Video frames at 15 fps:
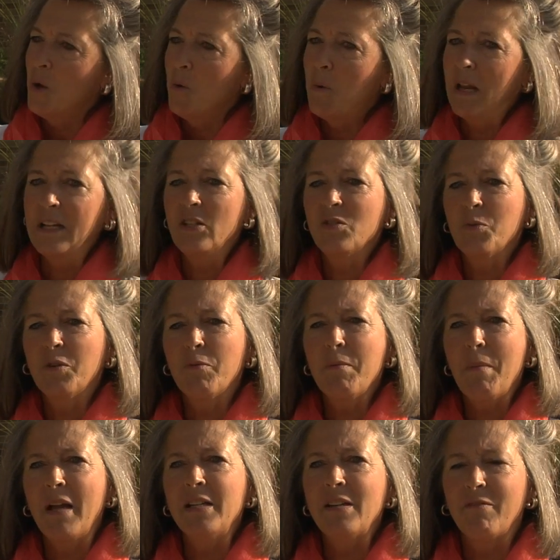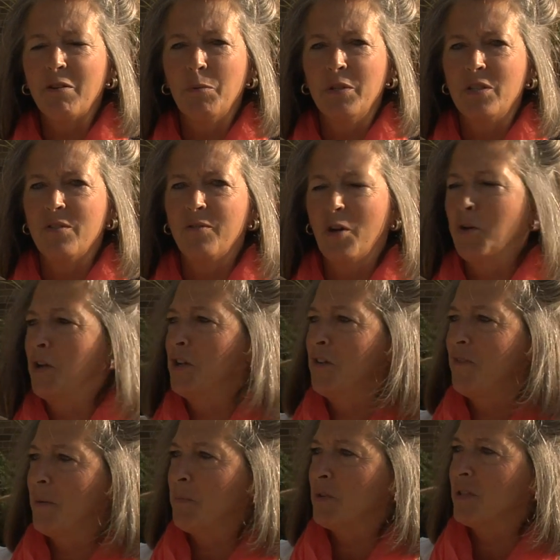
Well, I just want to remind everyone to vote on November